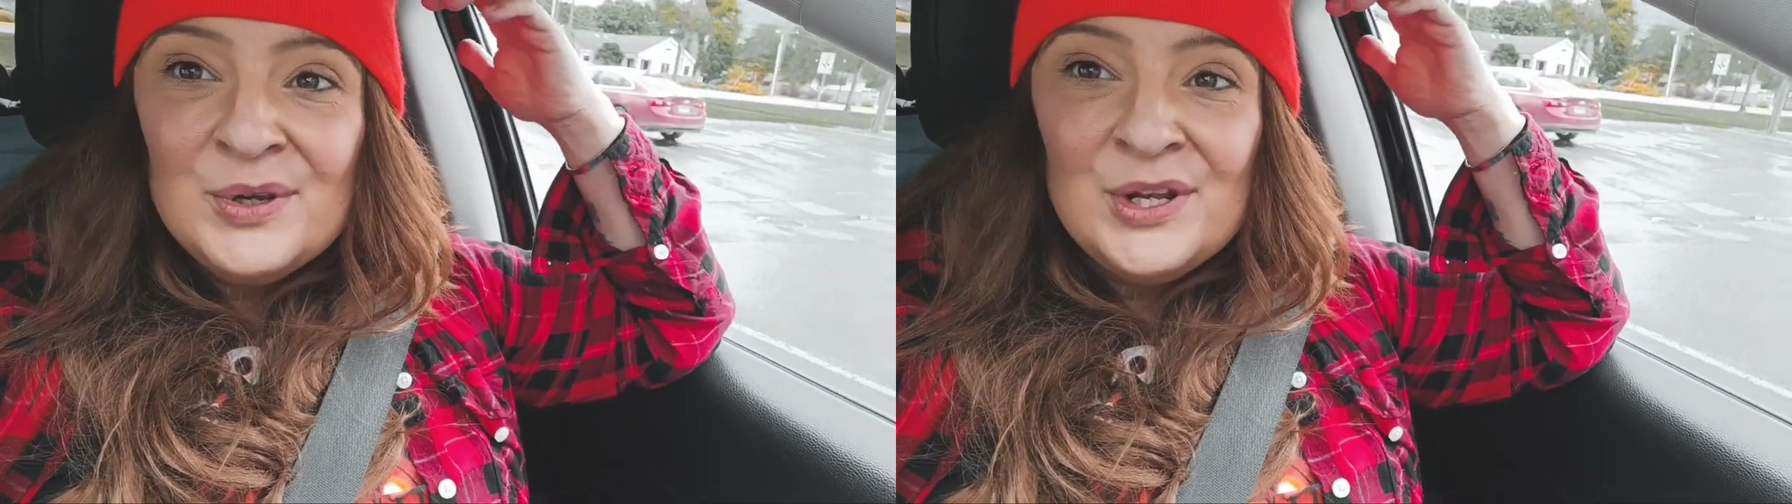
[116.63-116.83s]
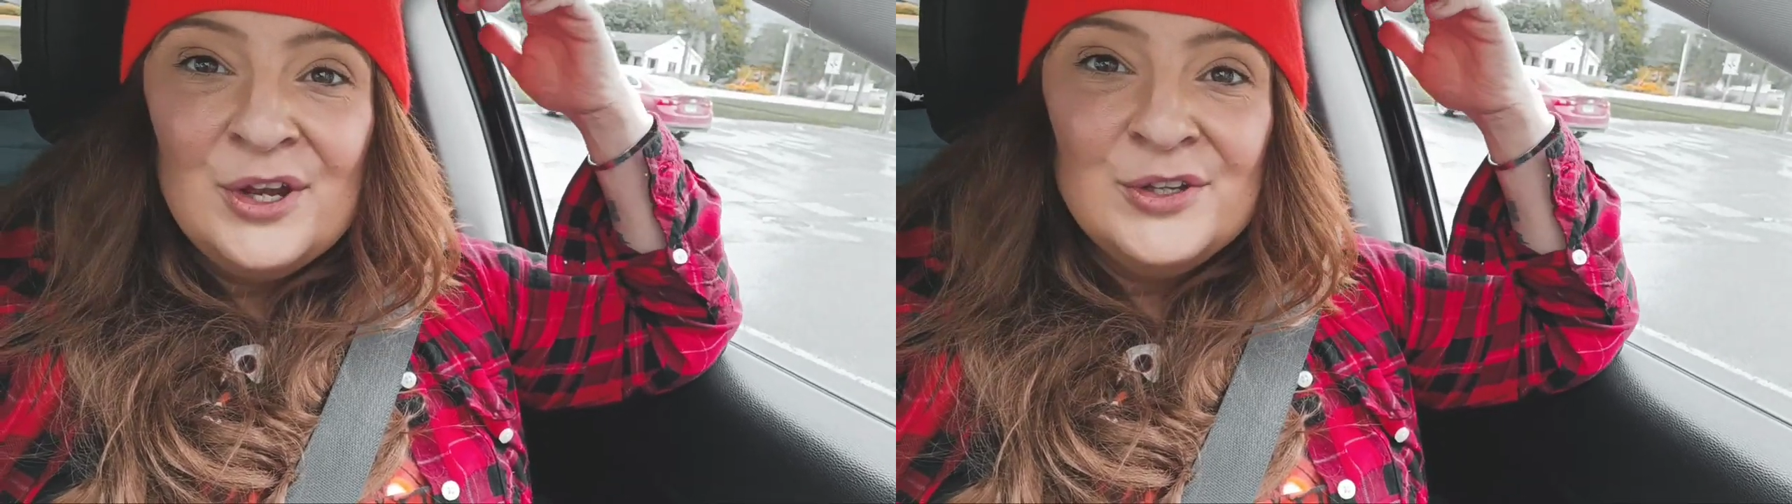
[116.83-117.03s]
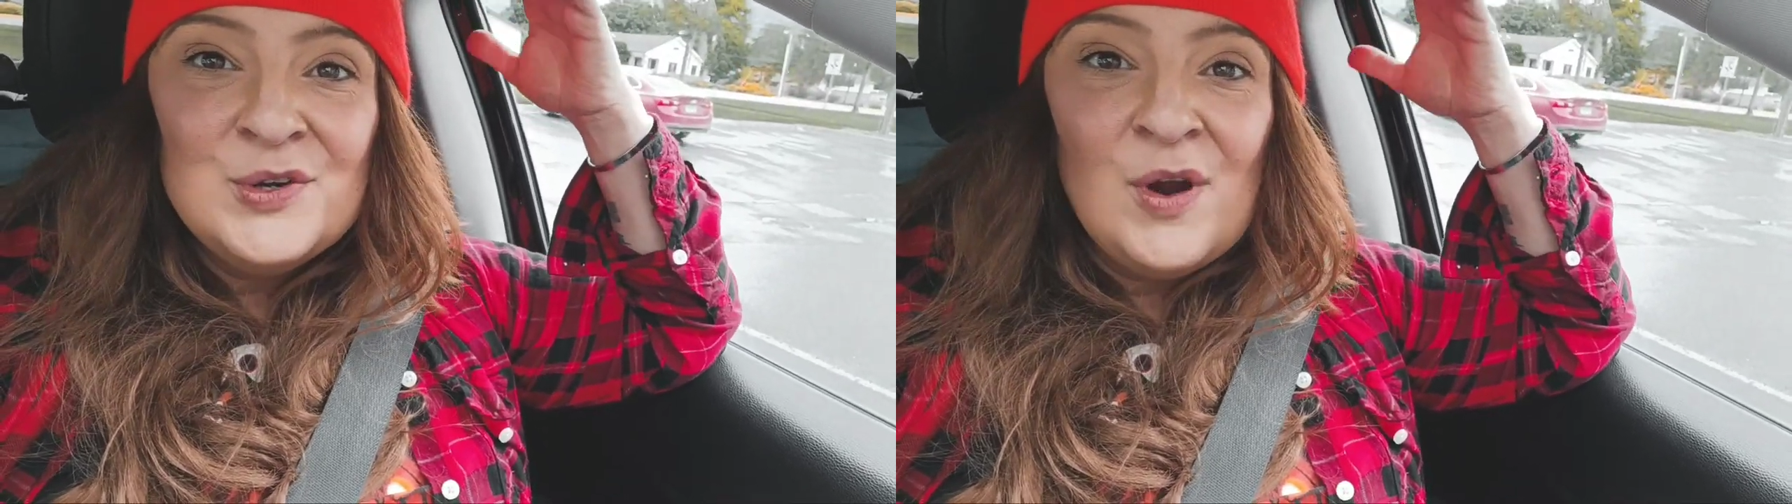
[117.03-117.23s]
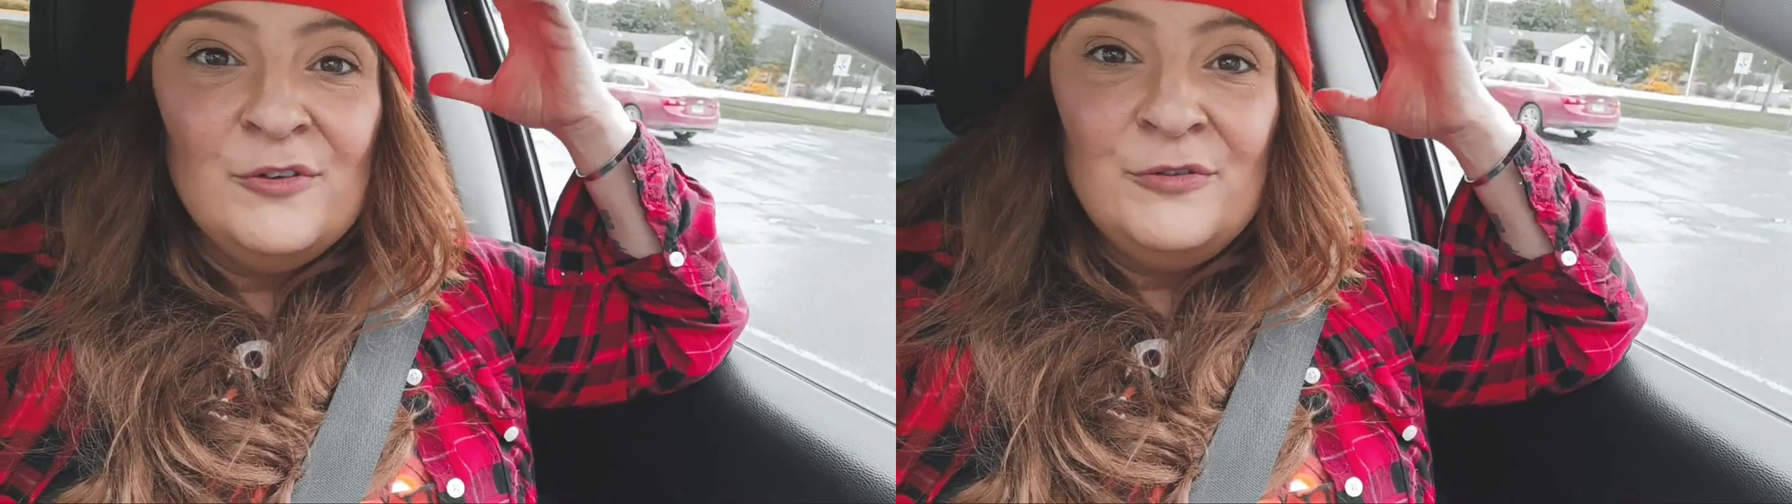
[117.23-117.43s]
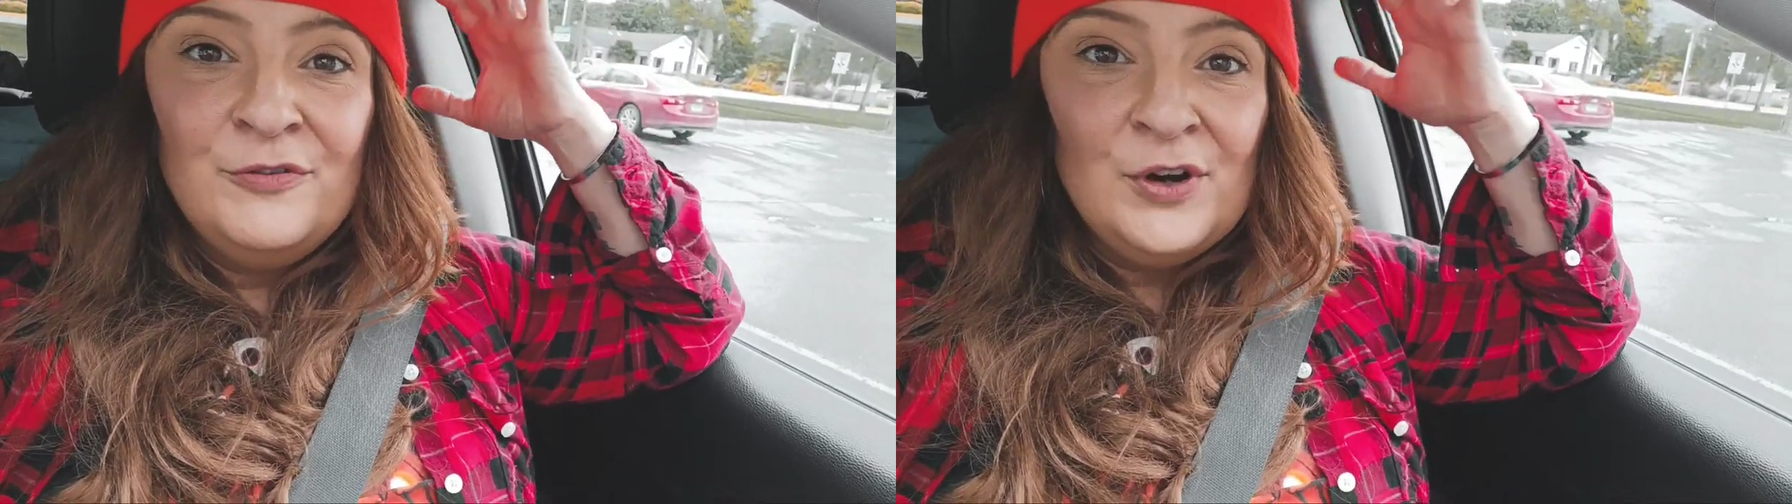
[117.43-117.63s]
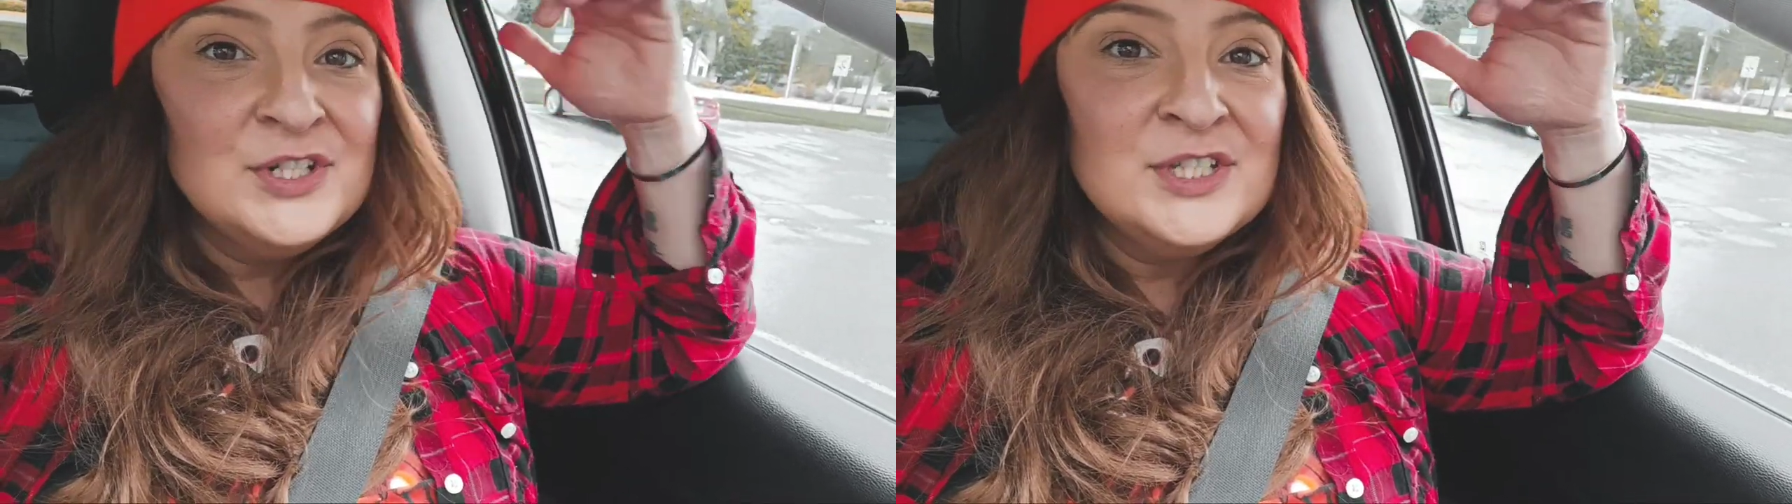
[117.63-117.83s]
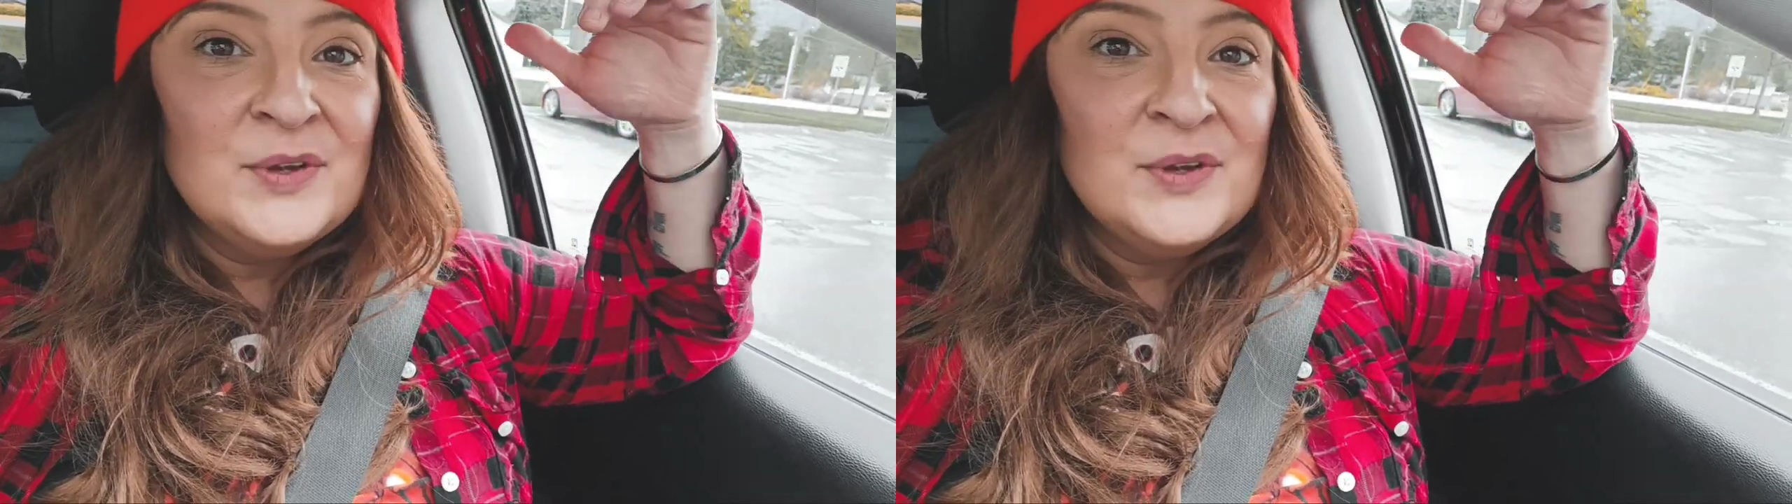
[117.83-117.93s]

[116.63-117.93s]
we're gonna go to our first